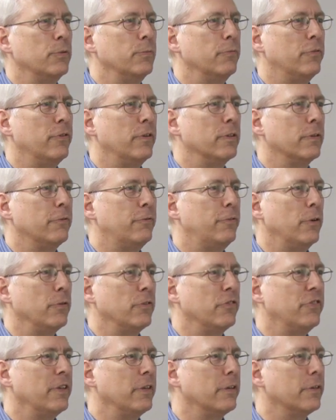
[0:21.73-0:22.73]
room full of
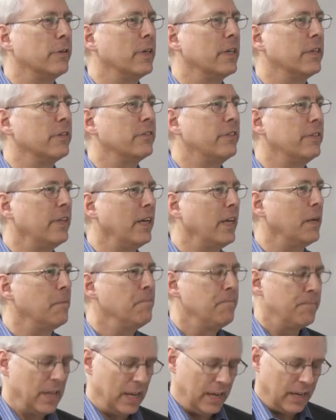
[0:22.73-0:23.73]
folks here today.
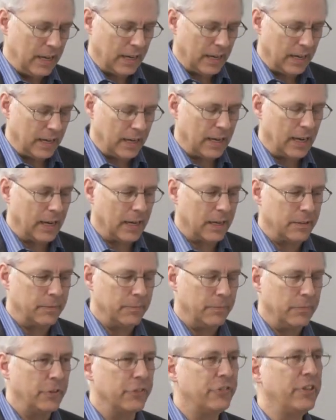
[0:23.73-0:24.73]

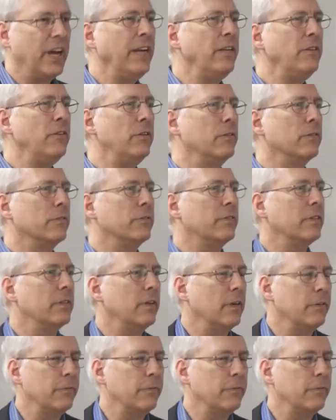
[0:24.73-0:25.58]
the title